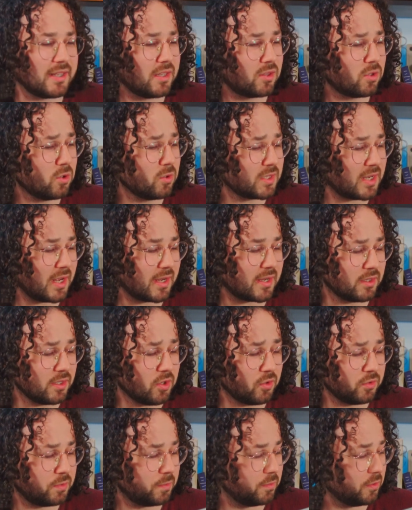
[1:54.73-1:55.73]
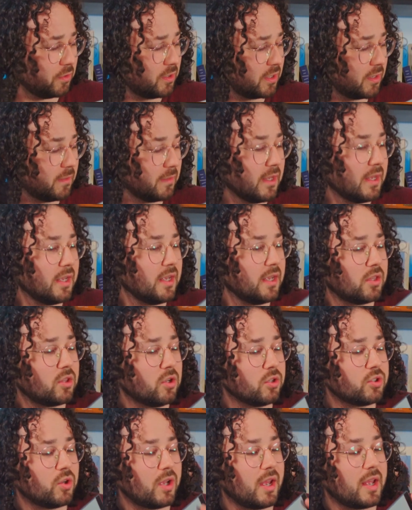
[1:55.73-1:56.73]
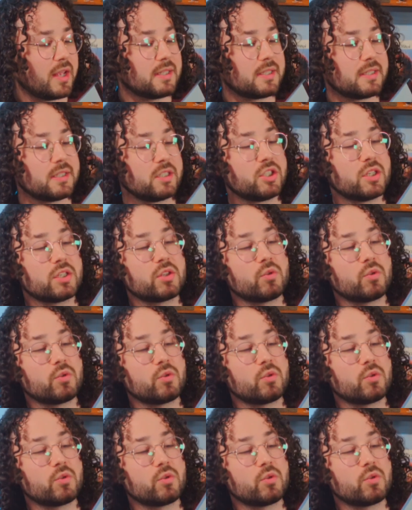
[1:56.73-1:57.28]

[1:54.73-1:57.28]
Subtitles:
It looks like a notebook. It also has just